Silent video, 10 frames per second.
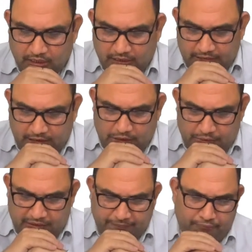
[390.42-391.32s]

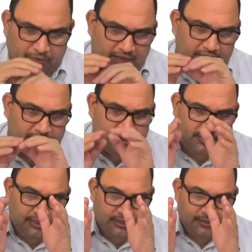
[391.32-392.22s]
Now, if we
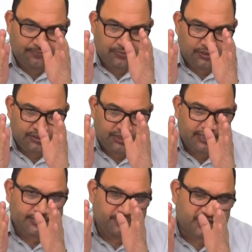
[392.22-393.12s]
take
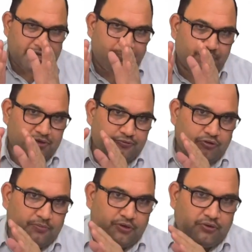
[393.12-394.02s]
some examples
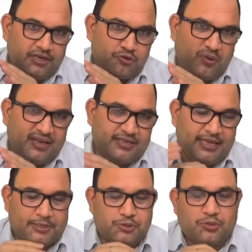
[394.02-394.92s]
from literary
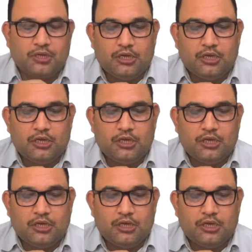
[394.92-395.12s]
texts,